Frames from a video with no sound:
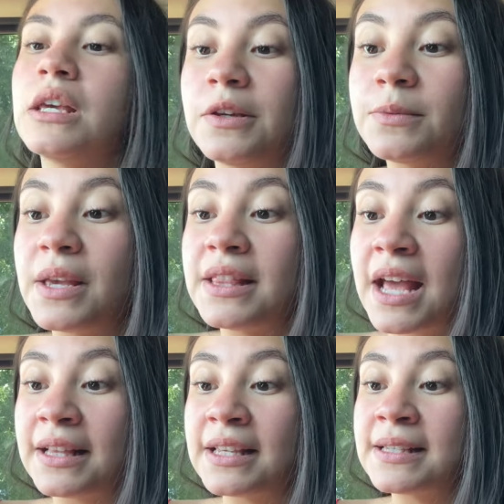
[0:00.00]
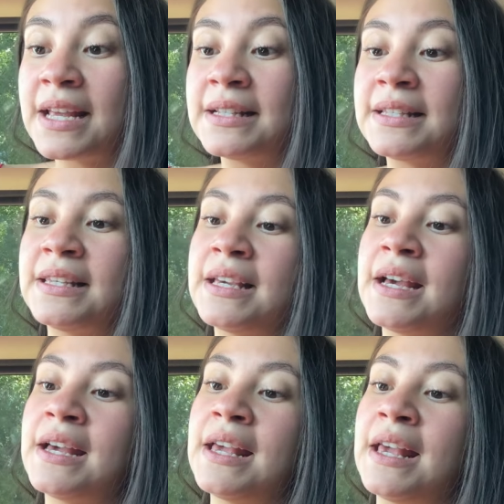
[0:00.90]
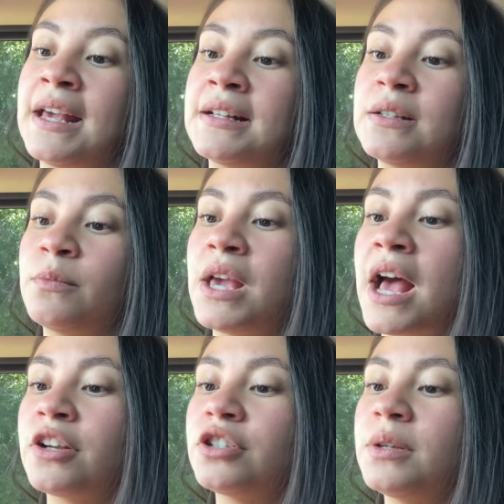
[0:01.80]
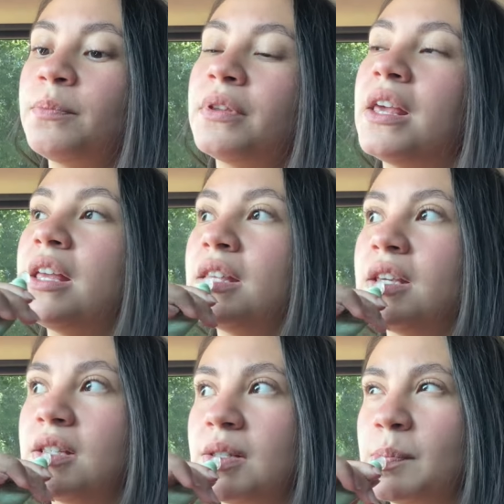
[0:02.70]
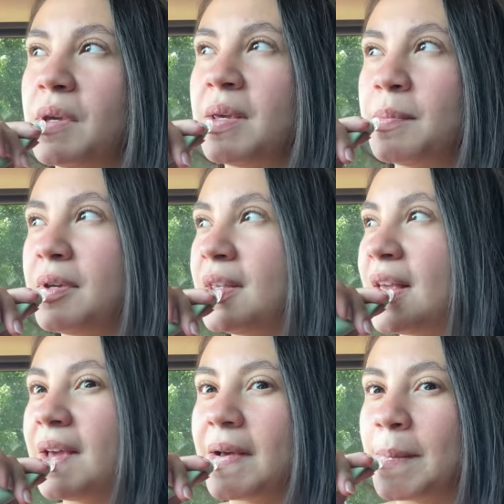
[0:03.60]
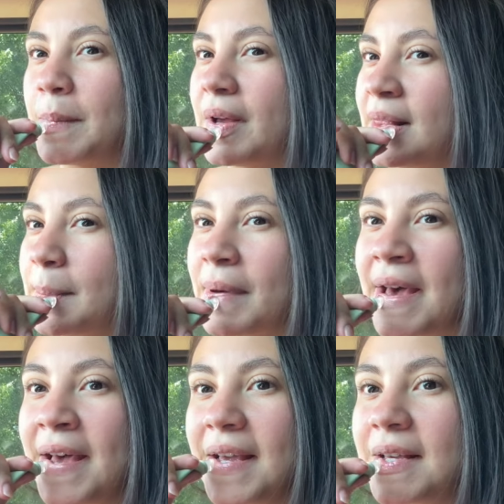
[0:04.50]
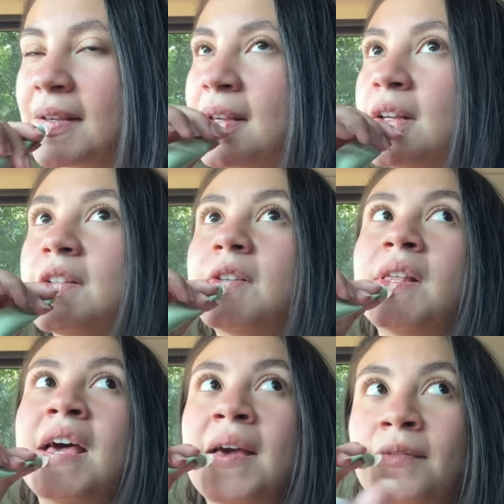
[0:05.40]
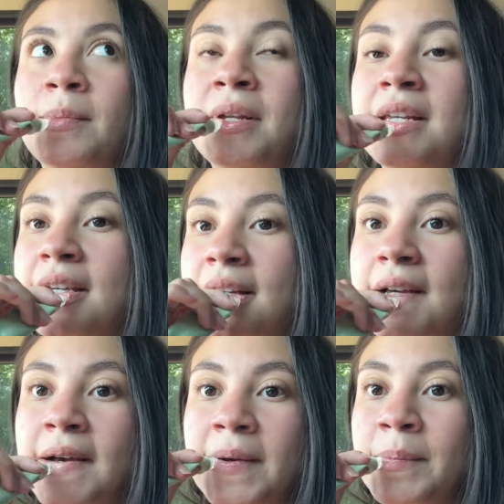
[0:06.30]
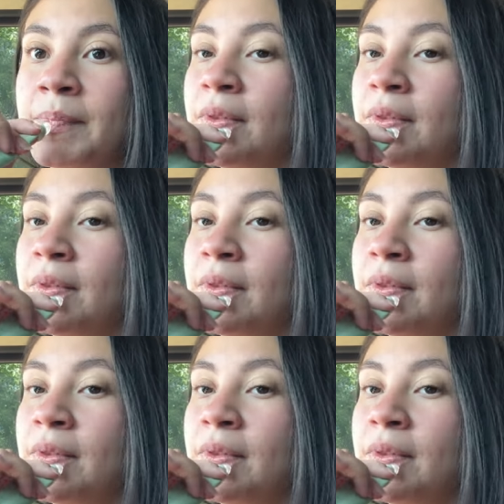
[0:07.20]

It was my tata's idea and we actually planned this maybe like a month back so that everybody could come